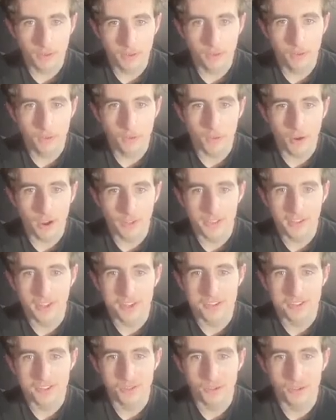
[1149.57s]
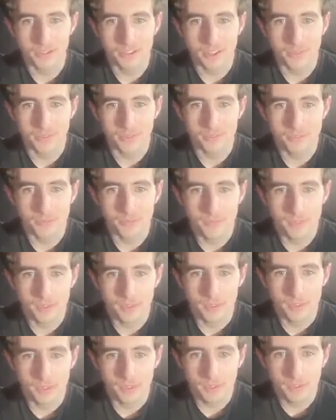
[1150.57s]
Oh, I think I just saw some.
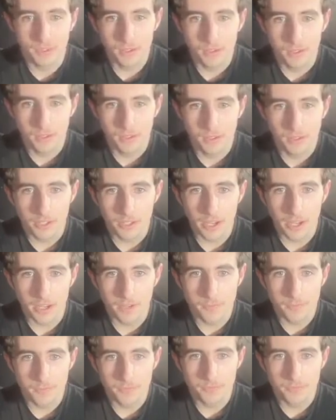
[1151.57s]
Okay.